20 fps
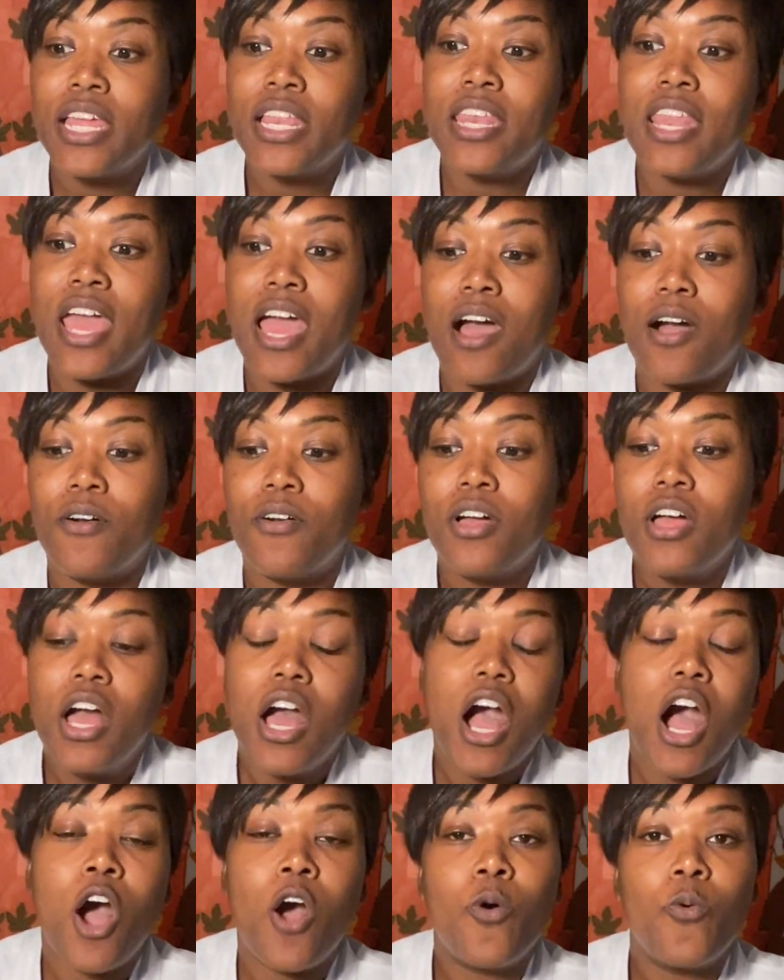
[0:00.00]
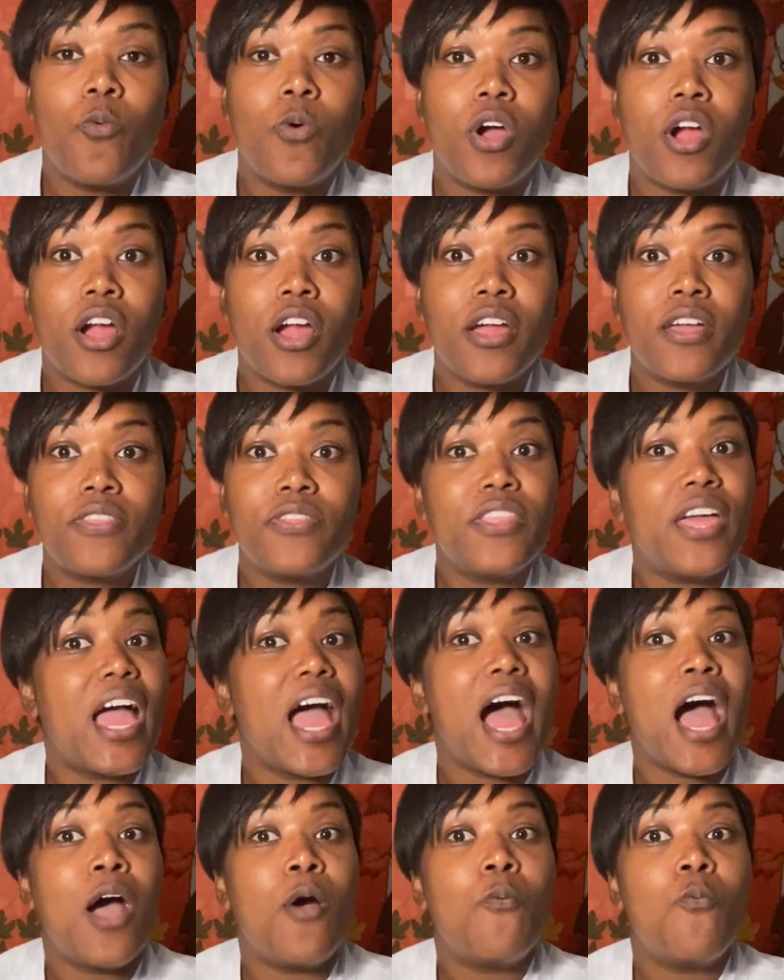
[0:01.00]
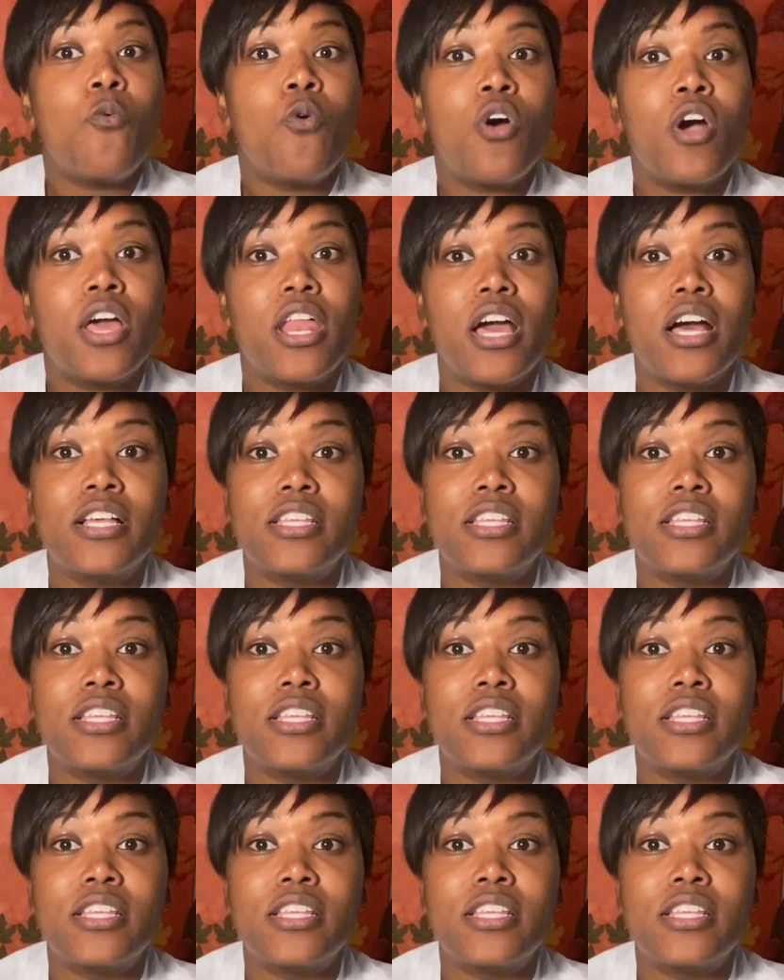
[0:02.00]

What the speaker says: Now, a word that I want